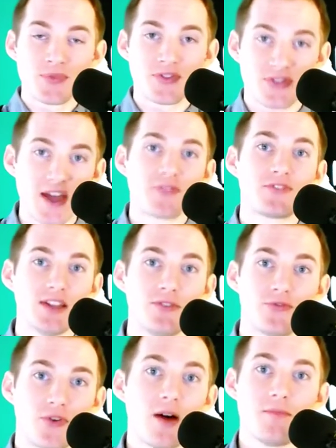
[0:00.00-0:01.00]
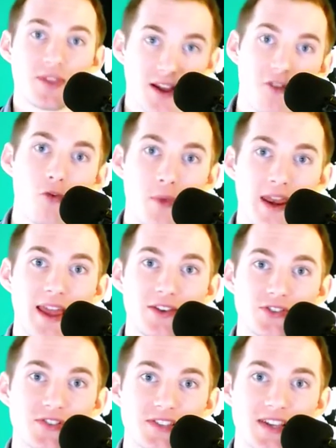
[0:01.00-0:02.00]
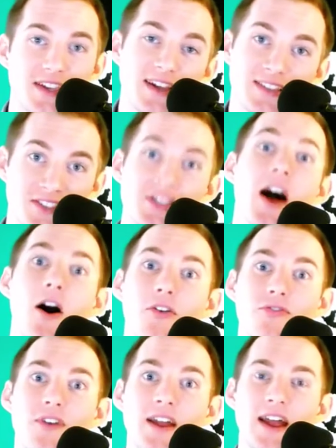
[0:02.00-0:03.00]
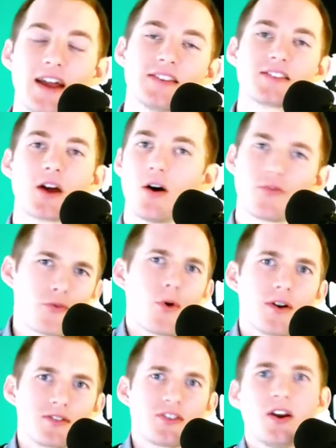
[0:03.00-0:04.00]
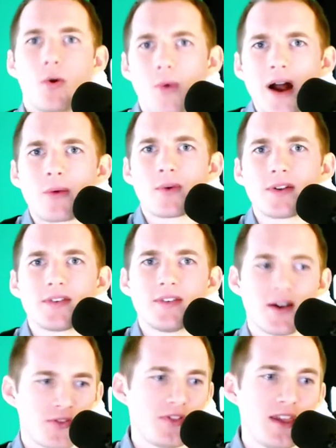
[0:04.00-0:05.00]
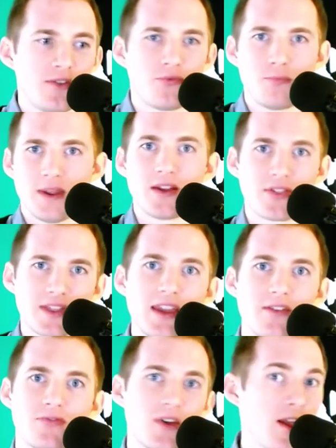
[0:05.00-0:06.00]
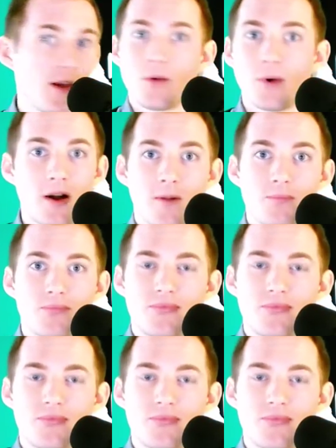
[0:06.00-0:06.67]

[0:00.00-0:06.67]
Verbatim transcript: thefted from the government agency itself. And so, of course, you know, why wouldn't a thief be a thief? Well,